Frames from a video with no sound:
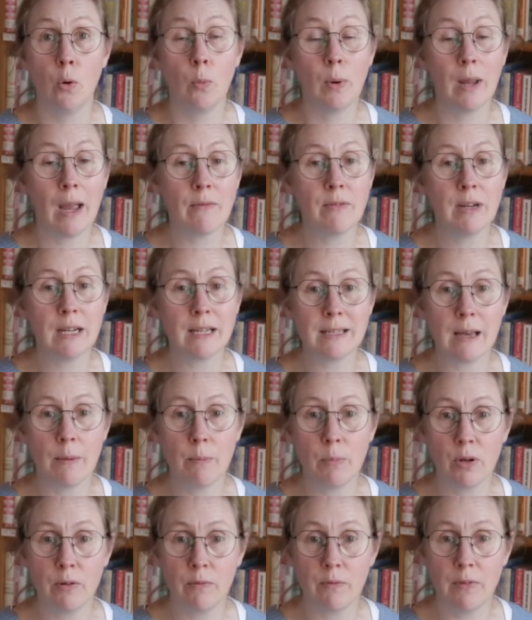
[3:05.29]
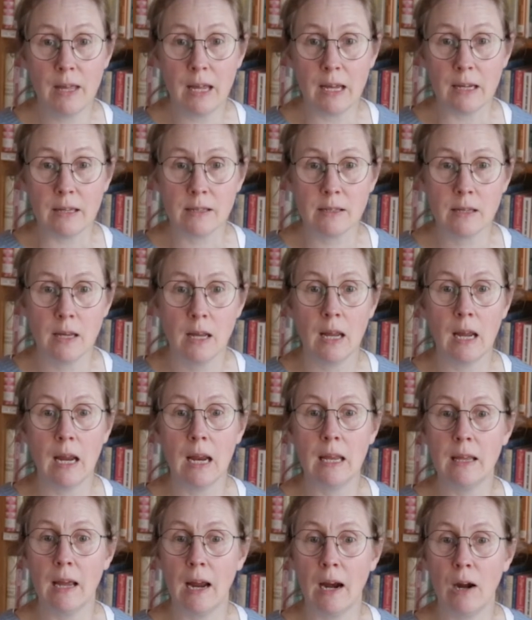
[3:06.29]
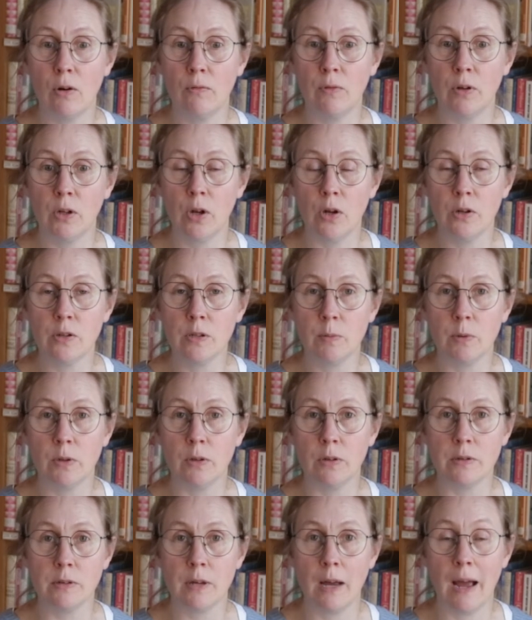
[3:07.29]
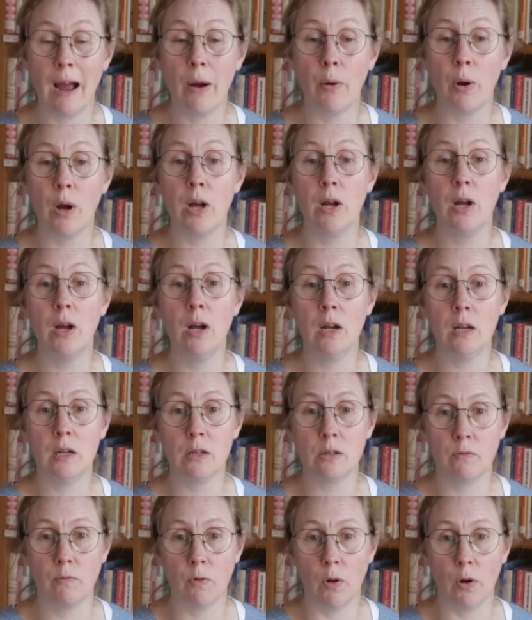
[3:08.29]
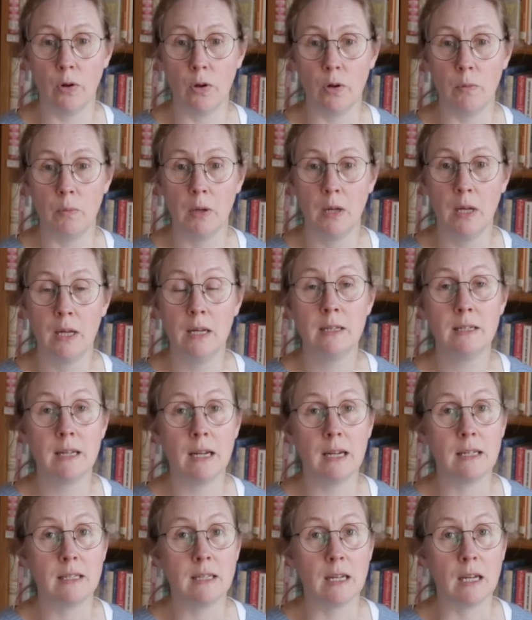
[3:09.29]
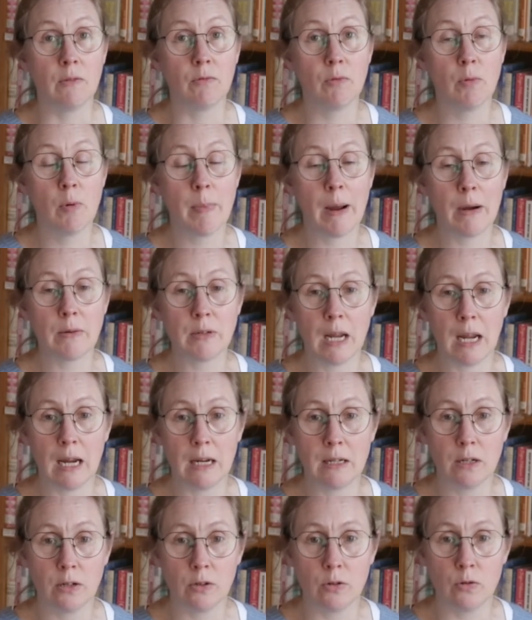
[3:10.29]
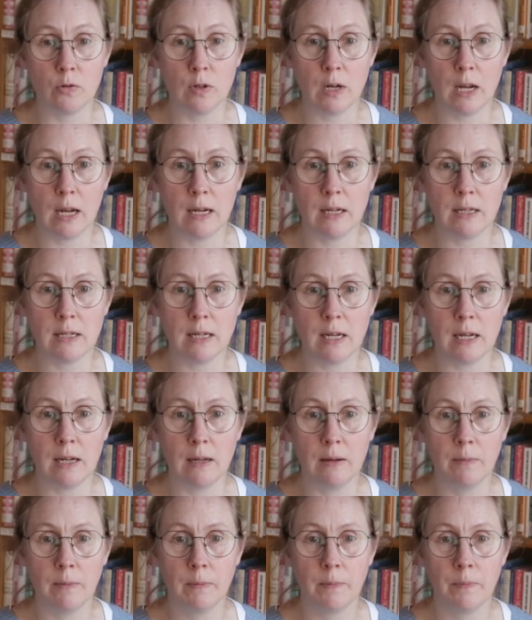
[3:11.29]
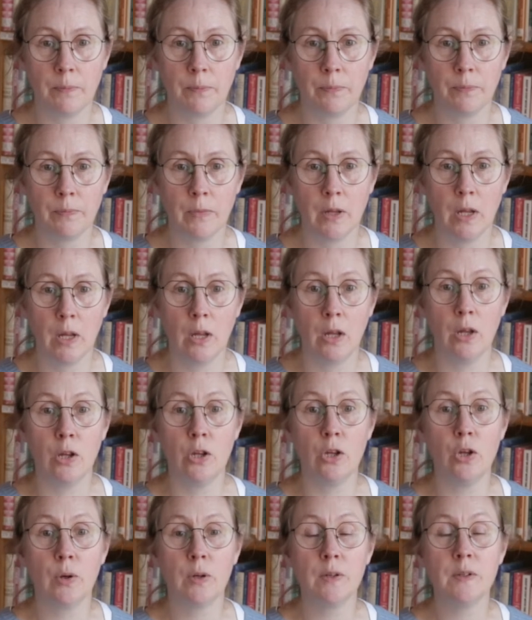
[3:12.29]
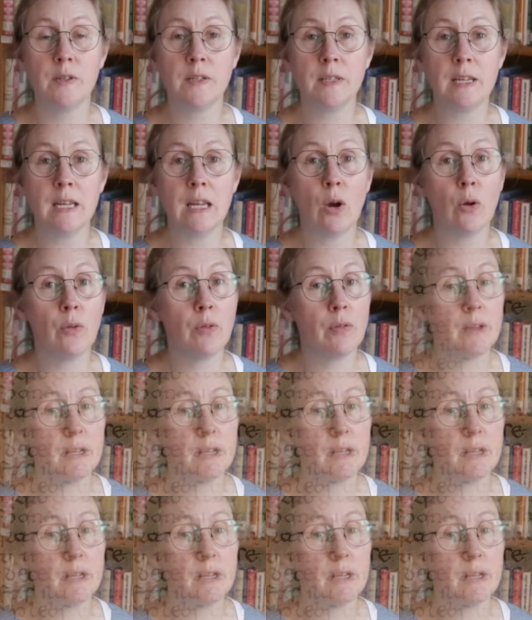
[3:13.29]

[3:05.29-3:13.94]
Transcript: We have an example of this in the Hereford Gospels, our earliest volume, dating from about 800 AD. You can see on